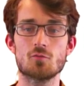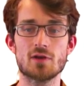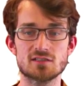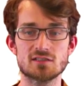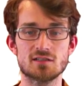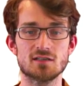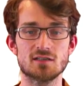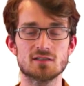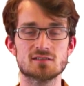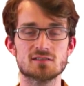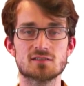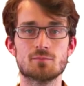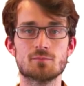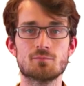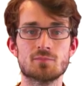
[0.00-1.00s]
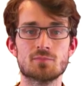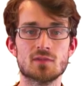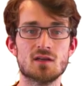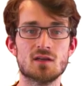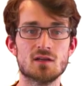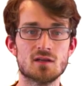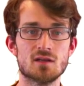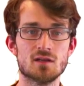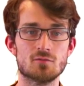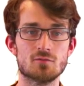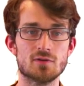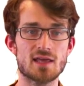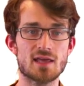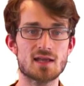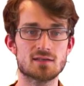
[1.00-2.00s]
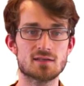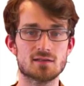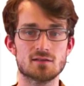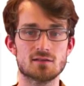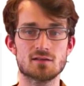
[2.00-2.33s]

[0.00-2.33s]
resonators. With that,